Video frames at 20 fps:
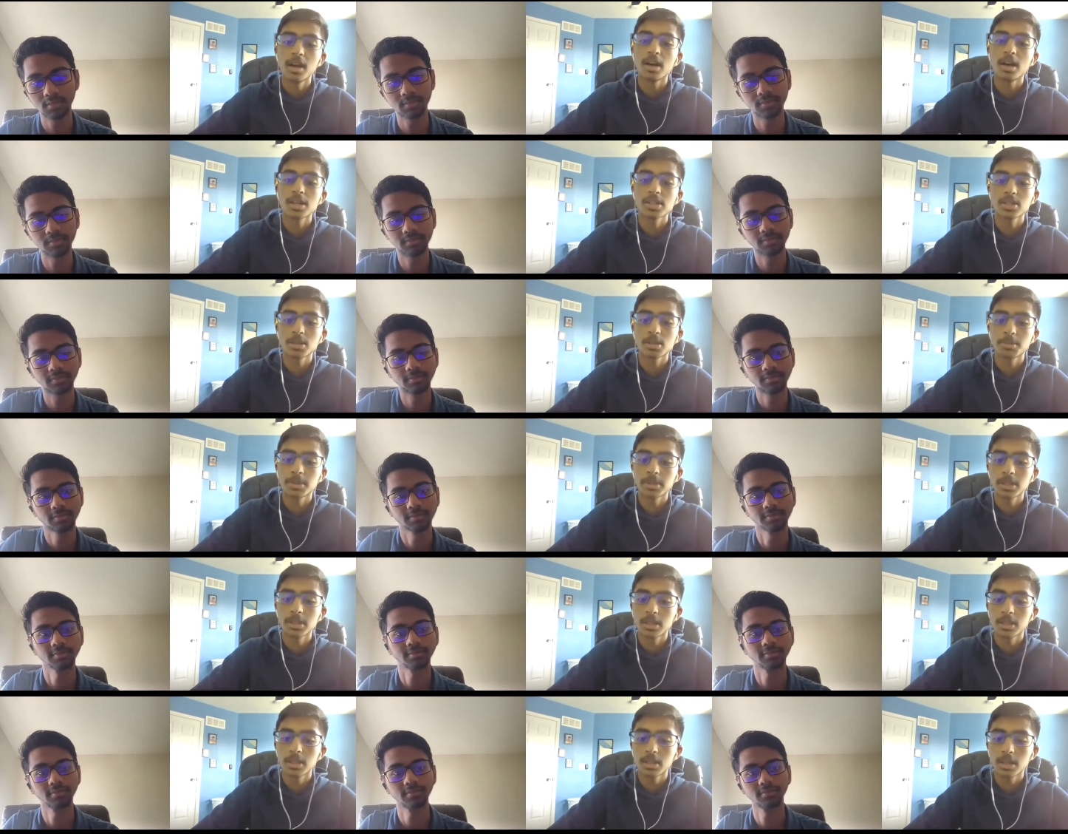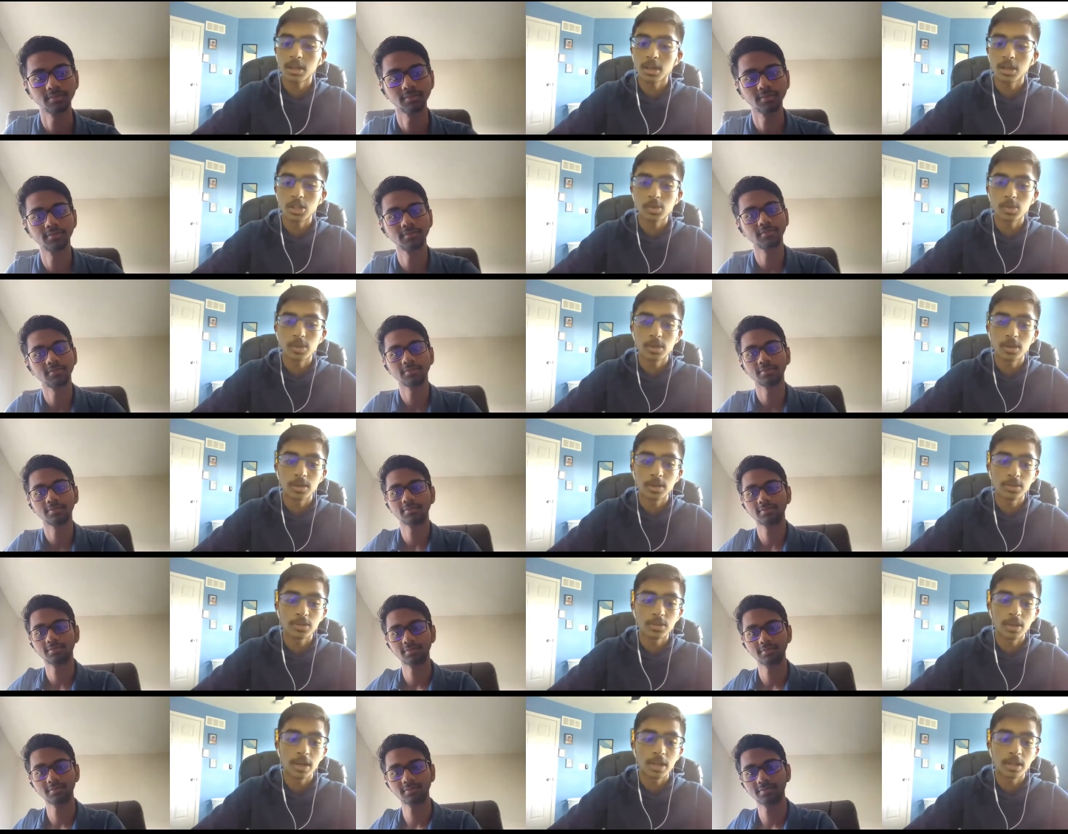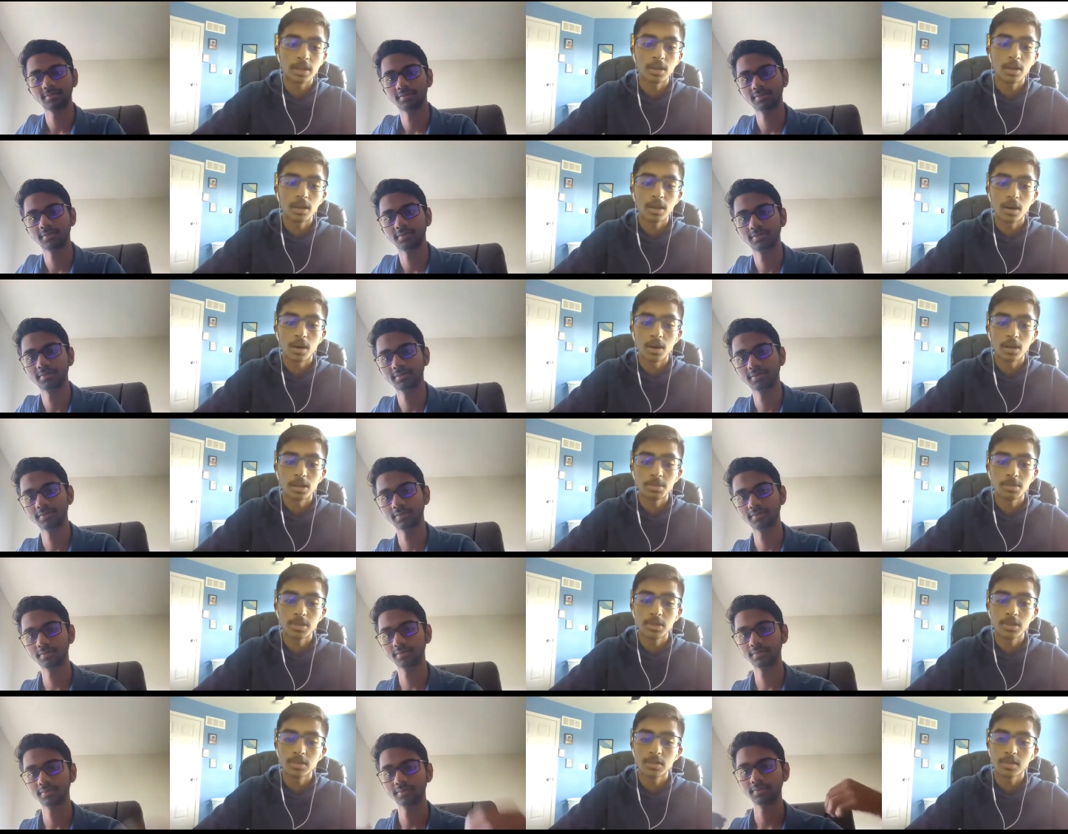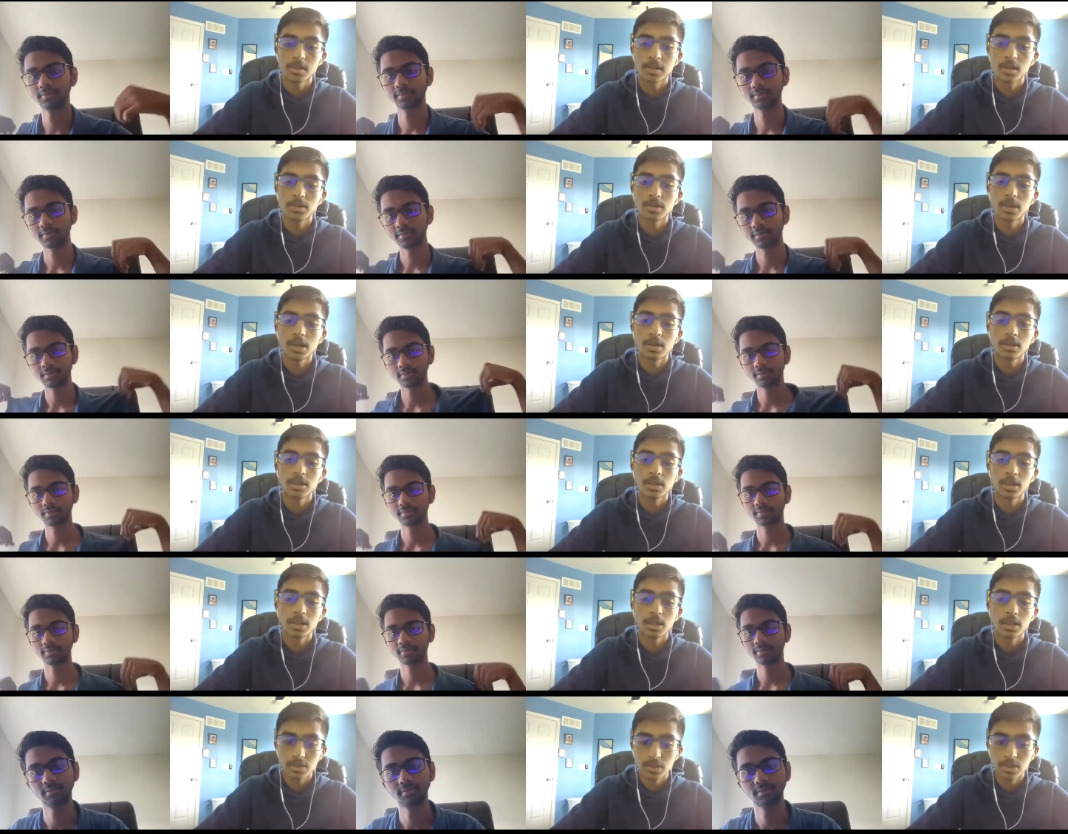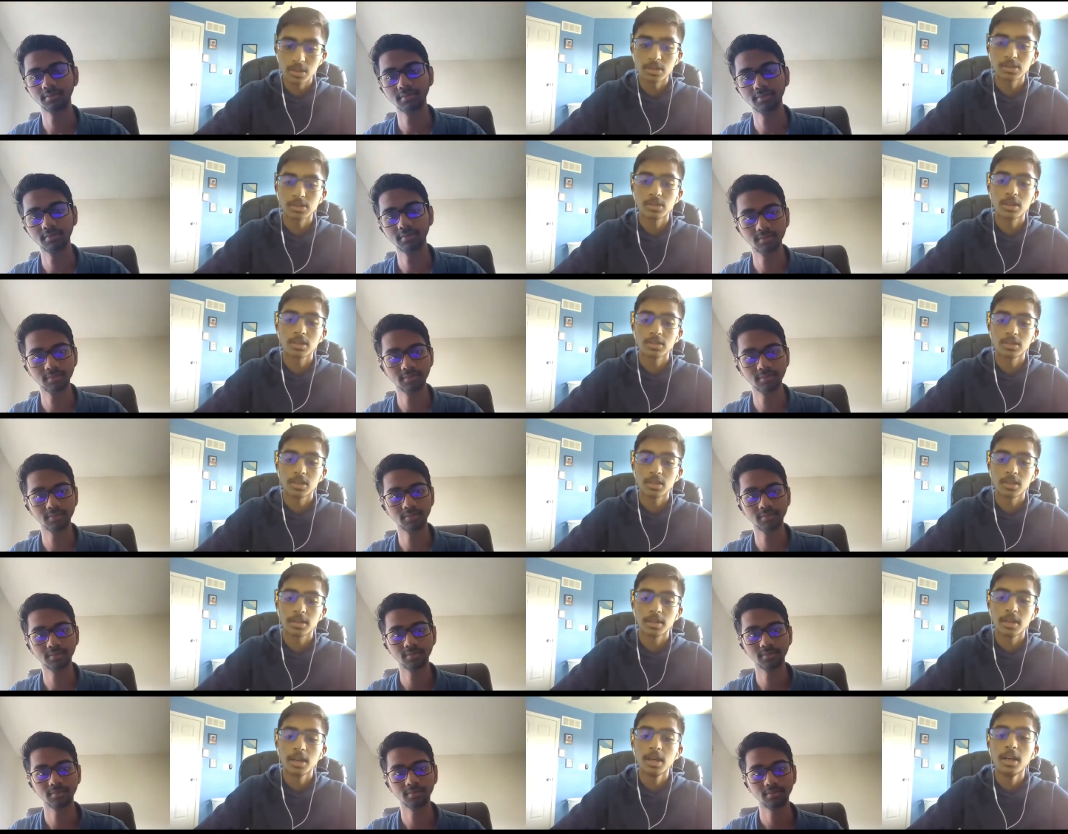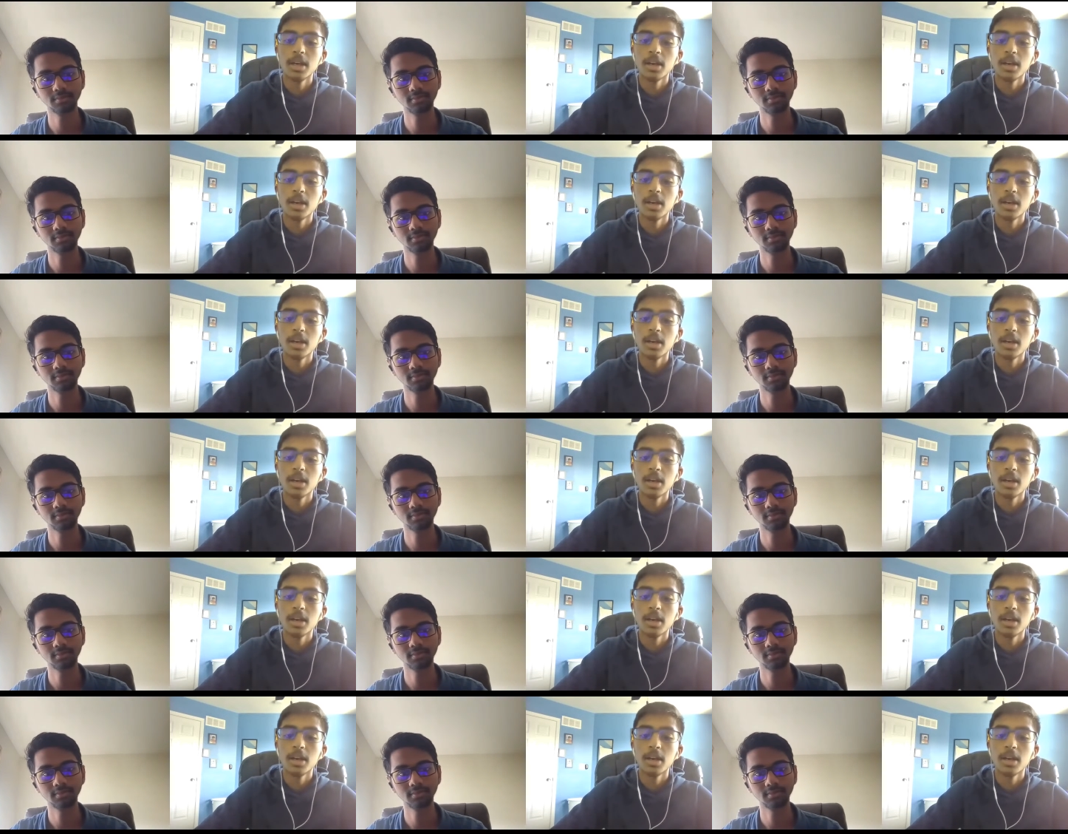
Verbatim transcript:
Speaker 1: Akshar Patel and Ashwin also had good economies to slow down New Zealand's great start.